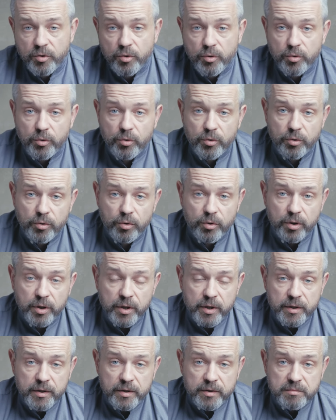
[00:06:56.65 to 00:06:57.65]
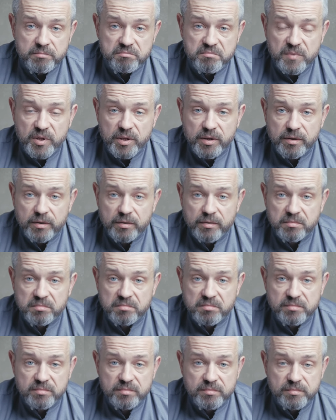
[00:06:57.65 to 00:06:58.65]
or
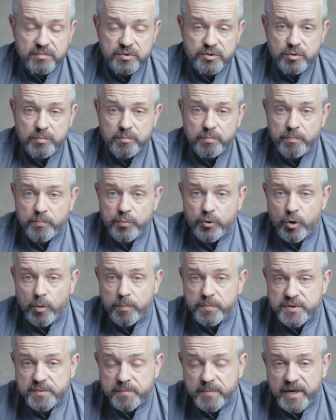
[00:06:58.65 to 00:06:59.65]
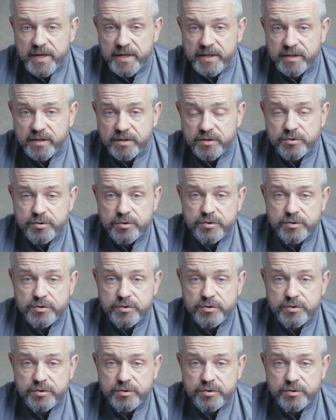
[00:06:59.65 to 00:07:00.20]
some props makers,